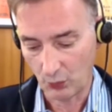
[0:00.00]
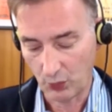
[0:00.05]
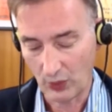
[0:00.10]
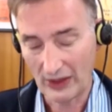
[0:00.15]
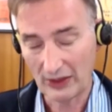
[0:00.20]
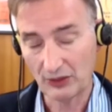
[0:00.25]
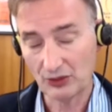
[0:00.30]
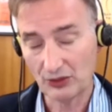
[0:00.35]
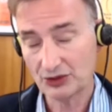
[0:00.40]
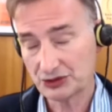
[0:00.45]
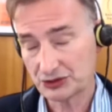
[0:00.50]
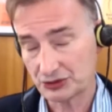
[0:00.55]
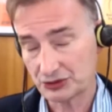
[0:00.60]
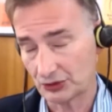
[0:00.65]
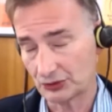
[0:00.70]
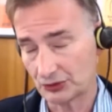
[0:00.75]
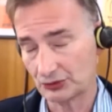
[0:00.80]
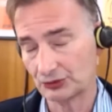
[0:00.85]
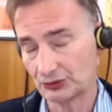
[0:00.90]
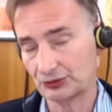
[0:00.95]

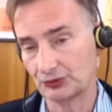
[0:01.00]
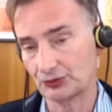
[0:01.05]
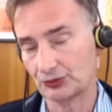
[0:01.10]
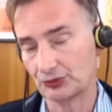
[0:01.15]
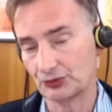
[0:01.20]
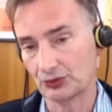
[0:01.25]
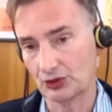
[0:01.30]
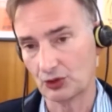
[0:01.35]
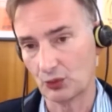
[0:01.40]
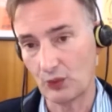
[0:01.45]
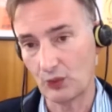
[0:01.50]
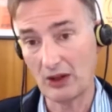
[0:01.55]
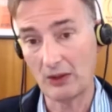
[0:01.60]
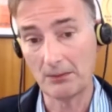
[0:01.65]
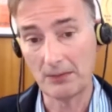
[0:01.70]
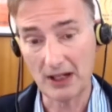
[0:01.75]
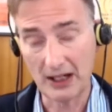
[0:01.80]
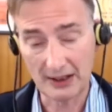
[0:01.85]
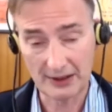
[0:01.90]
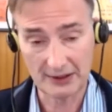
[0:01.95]
controlled or well
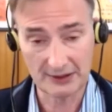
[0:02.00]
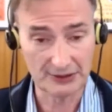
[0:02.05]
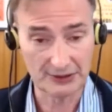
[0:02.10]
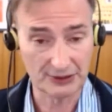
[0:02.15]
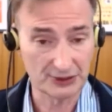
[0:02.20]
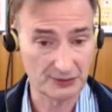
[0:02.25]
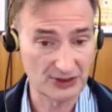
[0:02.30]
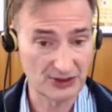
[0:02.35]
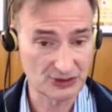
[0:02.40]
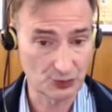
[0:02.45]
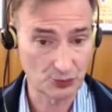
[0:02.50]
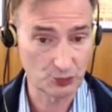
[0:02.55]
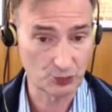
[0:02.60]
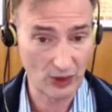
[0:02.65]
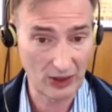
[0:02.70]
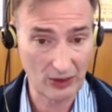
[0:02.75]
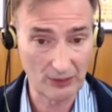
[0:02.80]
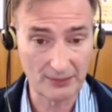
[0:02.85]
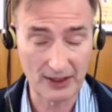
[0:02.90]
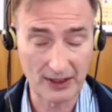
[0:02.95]
monitored. It's a
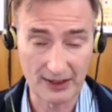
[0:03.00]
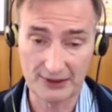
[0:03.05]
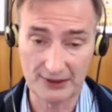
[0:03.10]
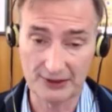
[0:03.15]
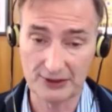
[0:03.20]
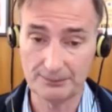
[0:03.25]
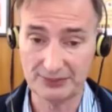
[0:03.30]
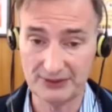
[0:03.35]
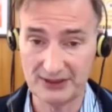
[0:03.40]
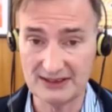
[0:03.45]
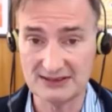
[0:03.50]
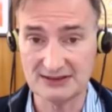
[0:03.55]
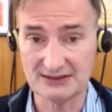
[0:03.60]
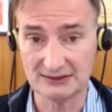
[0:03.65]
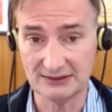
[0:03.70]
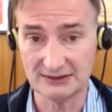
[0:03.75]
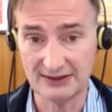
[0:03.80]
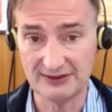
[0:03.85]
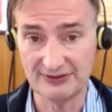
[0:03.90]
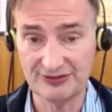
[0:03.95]
well monitored place to
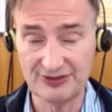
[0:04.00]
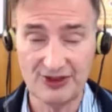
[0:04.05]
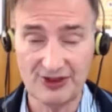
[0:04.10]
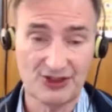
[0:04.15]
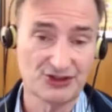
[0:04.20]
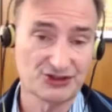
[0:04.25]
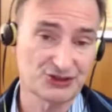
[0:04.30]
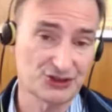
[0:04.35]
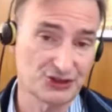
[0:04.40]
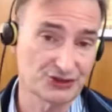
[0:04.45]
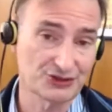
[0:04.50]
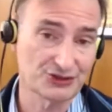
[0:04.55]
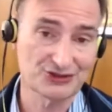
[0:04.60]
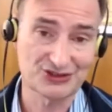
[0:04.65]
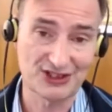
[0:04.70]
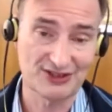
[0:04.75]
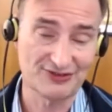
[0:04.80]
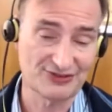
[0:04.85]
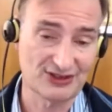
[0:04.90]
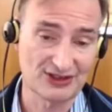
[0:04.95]
live, so your
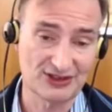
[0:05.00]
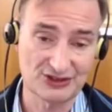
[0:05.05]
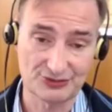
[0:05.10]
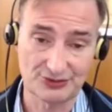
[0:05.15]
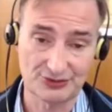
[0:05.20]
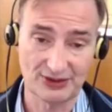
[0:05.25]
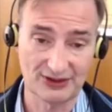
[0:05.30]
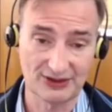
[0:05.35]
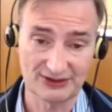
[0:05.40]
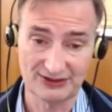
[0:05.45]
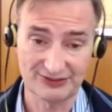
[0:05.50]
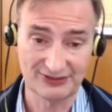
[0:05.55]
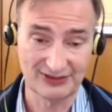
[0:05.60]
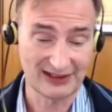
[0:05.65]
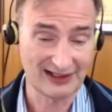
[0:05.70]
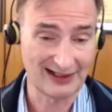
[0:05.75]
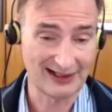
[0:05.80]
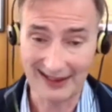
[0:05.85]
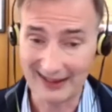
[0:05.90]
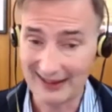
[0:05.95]
safety is relatively
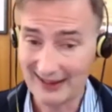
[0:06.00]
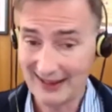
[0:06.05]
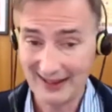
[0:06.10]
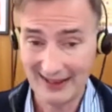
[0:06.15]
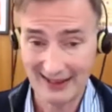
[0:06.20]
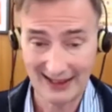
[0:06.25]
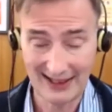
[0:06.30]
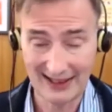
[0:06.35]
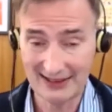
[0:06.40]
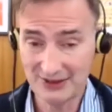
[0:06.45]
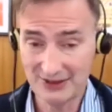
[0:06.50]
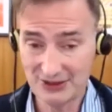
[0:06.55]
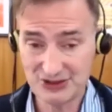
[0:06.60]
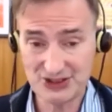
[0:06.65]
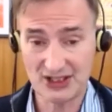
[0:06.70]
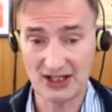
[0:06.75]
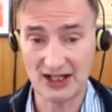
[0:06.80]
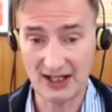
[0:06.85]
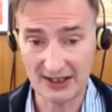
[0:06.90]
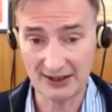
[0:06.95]
high. And here's
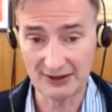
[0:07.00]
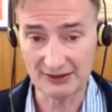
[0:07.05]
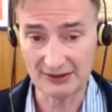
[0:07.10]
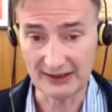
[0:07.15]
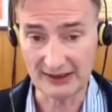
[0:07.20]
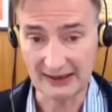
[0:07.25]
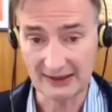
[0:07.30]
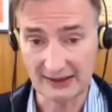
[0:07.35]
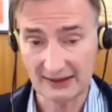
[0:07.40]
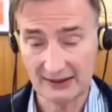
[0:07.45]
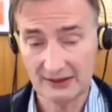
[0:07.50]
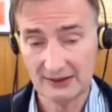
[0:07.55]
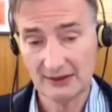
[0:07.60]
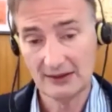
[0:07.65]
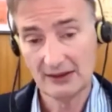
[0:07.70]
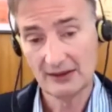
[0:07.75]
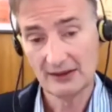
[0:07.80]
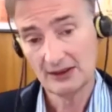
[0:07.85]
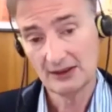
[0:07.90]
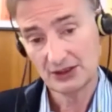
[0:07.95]
the irony.
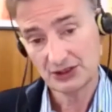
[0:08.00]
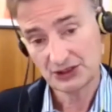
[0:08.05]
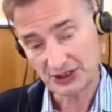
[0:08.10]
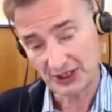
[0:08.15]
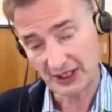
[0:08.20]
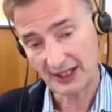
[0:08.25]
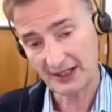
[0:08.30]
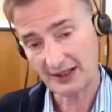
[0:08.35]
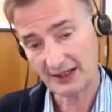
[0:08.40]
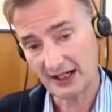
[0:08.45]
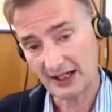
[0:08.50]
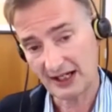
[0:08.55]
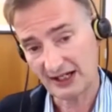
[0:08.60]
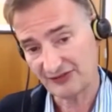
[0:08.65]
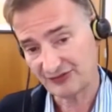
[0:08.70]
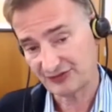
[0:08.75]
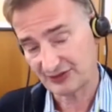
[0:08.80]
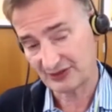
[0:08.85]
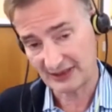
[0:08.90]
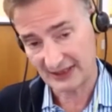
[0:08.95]
Shanghai,
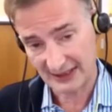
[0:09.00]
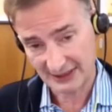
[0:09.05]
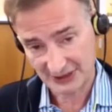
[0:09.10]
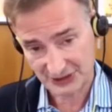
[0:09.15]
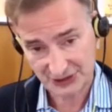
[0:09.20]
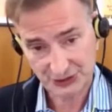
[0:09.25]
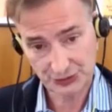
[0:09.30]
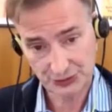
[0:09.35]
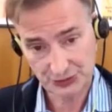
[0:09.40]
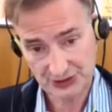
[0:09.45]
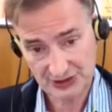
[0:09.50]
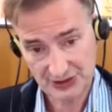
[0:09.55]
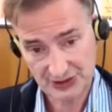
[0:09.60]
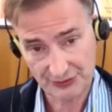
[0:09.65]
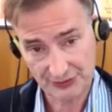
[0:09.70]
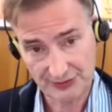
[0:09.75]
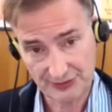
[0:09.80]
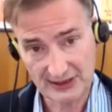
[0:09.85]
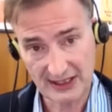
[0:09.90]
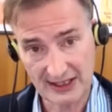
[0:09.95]
for the last 2 or
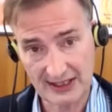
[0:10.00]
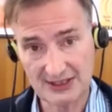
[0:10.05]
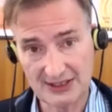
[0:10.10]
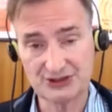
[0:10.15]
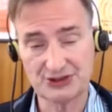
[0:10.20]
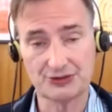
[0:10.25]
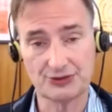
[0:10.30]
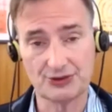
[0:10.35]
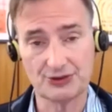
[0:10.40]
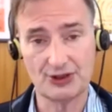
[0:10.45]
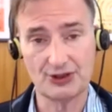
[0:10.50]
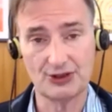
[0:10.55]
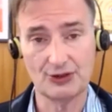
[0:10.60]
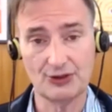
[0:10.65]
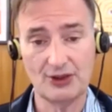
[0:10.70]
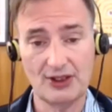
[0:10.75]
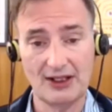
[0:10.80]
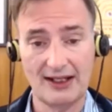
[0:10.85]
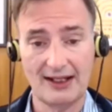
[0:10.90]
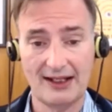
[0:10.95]
3 days in a
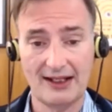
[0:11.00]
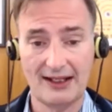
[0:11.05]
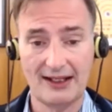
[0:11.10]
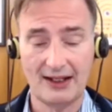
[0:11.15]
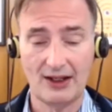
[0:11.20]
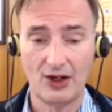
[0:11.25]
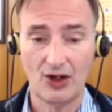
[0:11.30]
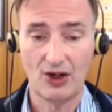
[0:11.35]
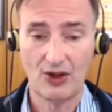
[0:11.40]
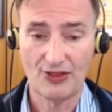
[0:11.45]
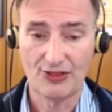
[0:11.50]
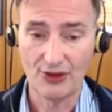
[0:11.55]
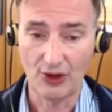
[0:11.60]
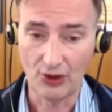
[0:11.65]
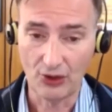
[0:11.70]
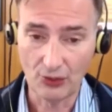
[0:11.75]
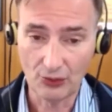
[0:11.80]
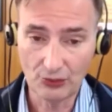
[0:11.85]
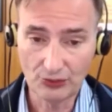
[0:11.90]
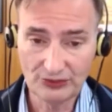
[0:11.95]
row, the
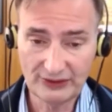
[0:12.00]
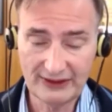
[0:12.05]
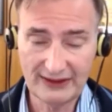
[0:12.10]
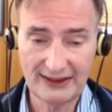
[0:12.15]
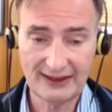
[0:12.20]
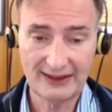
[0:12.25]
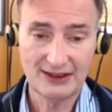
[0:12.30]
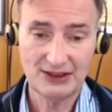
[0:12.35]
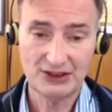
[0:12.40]
only